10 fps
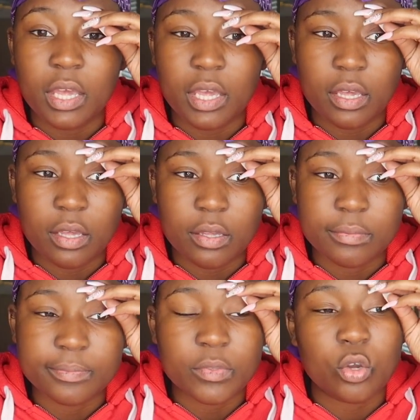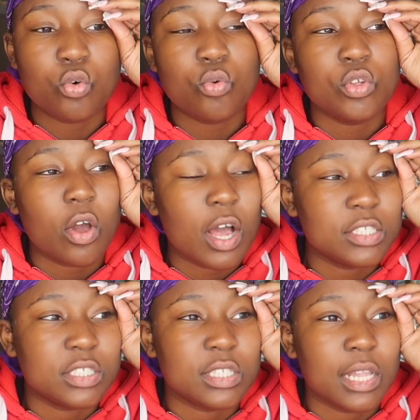And oh y'all, I
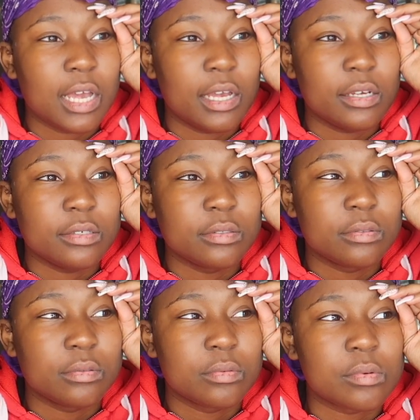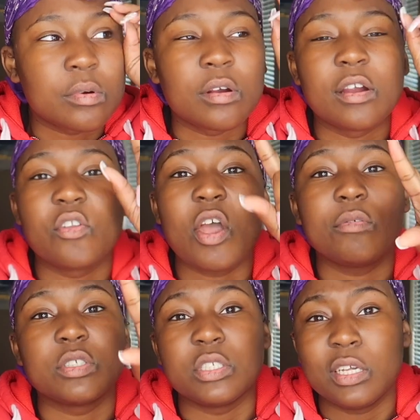just lied.
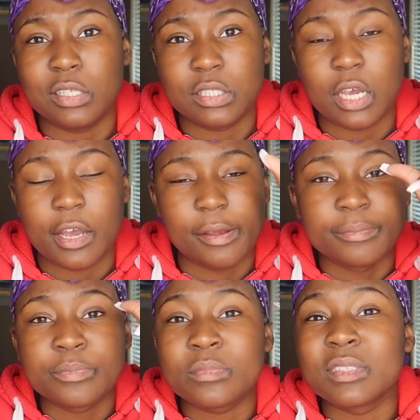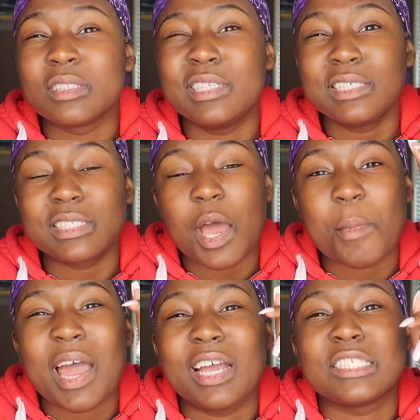That was another time. This
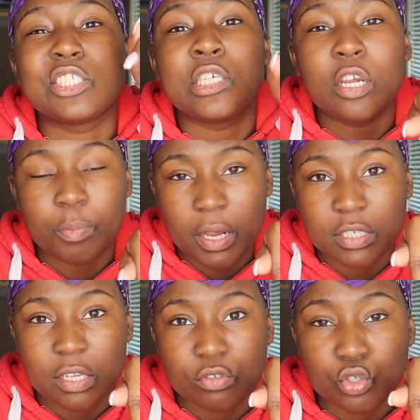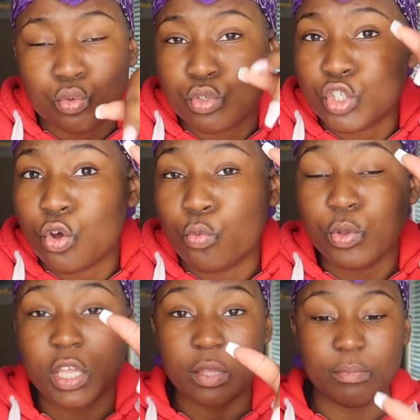time I had cheer practice after school, so
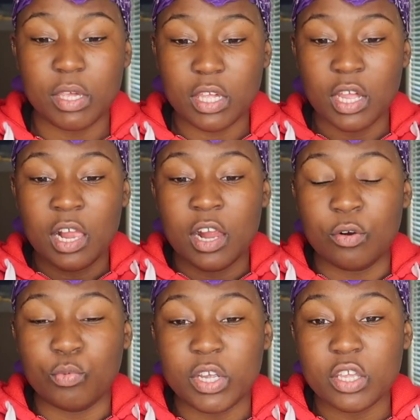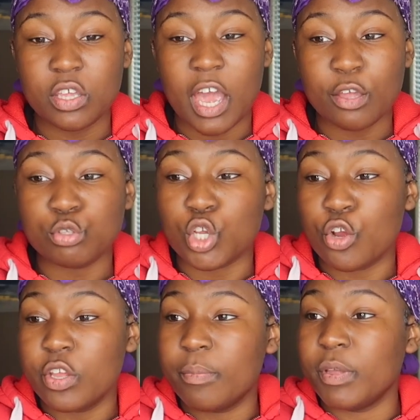I used to
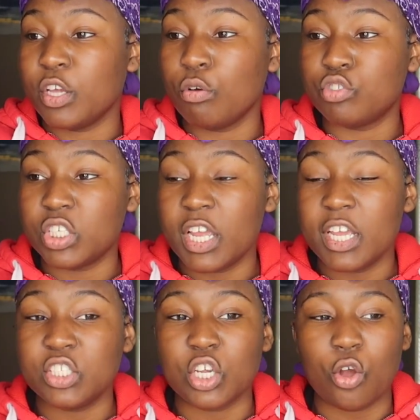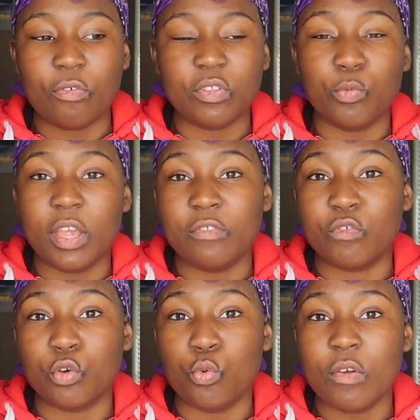hurry up and go change and hopefully waiting
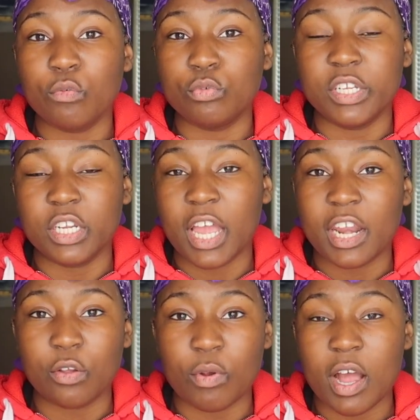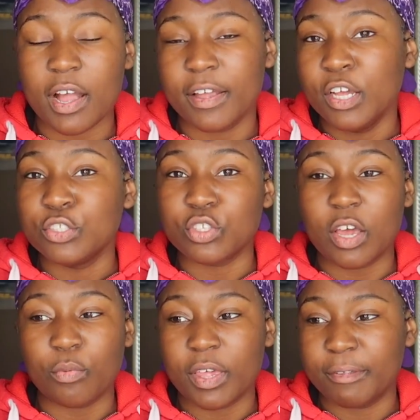for whoever didn't have that ride, so
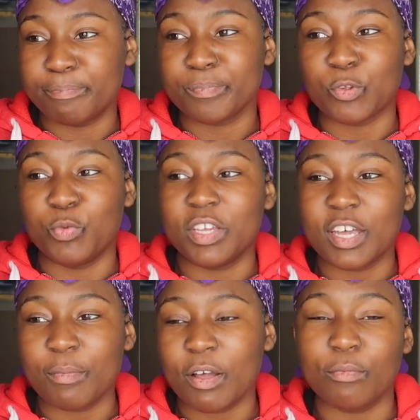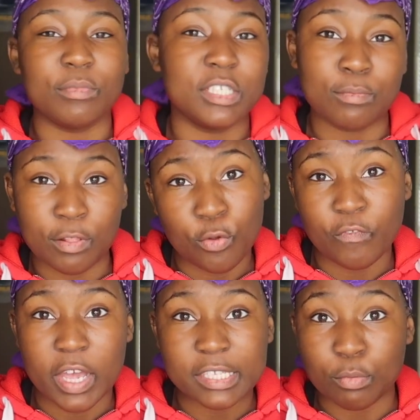that way we can come out. This is my little
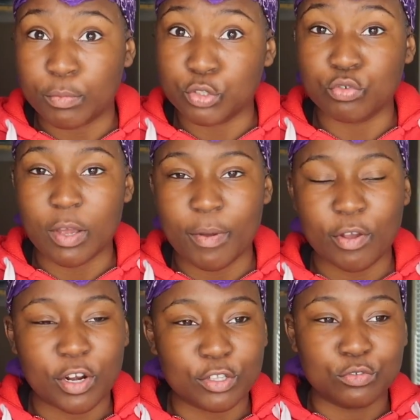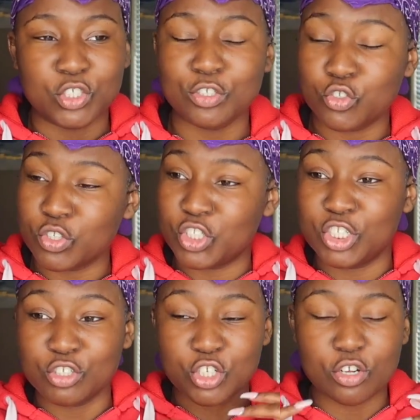fast moments. We come out in our little cheer shorts and
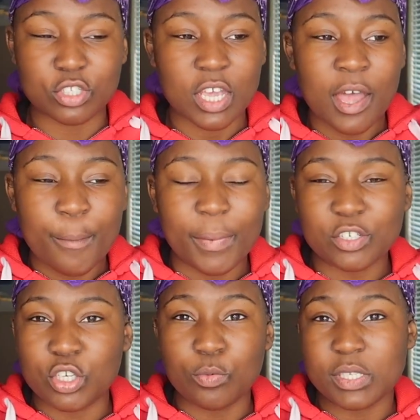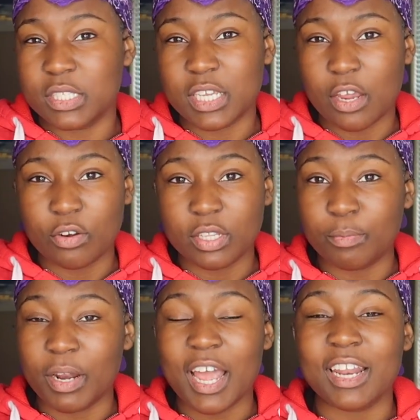cheer shirts. Mind you, it wasn't tight or
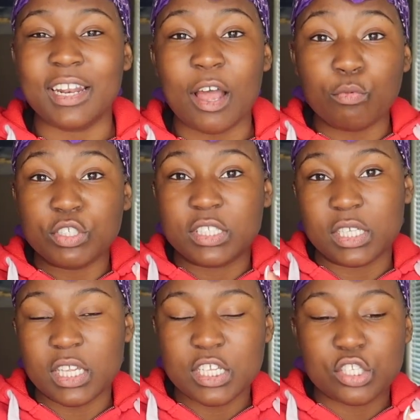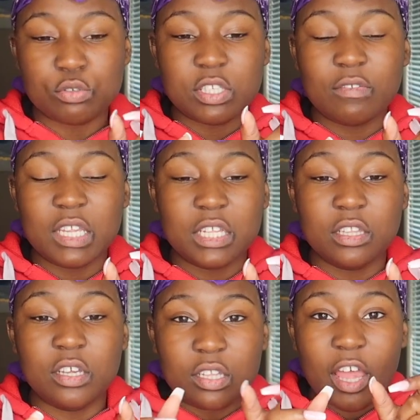nothing, but I was skinny, so stuff
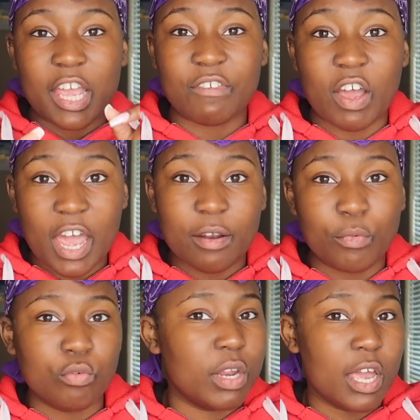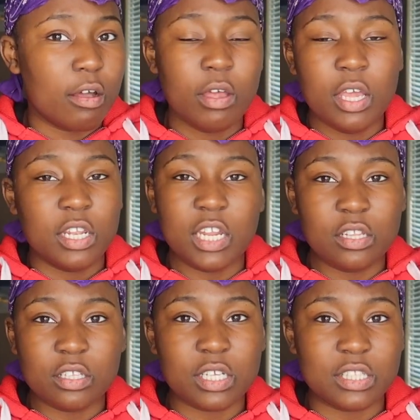didn't look like, if I had them on now, they
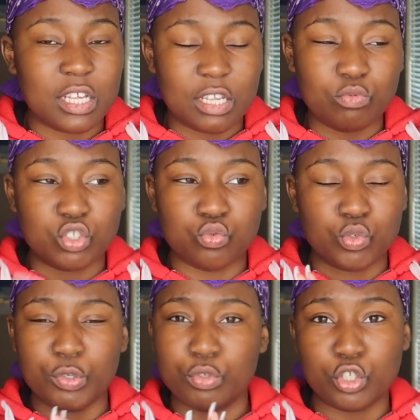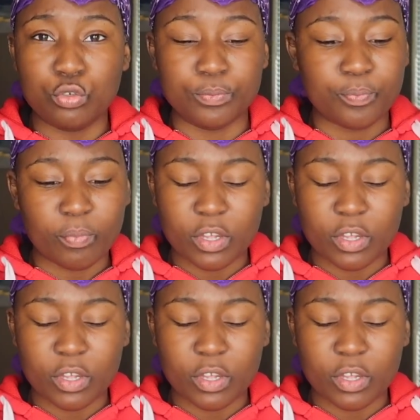didn't look like that. They were just real cute.